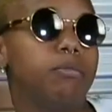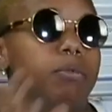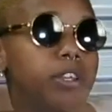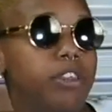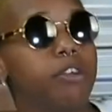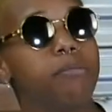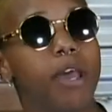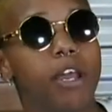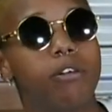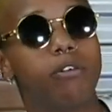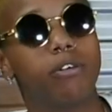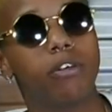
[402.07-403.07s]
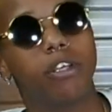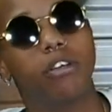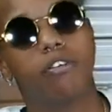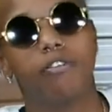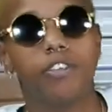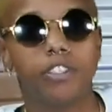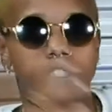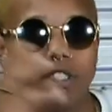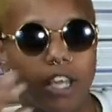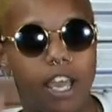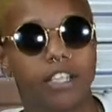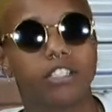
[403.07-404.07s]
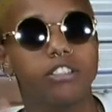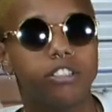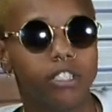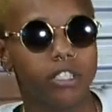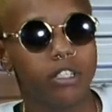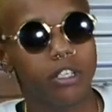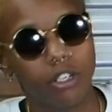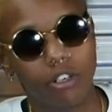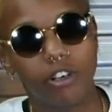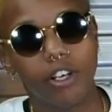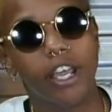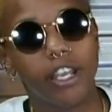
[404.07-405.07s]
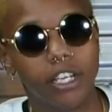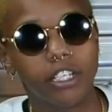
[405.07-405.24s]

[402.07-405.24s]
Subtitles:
with your macaroni versus actually creating a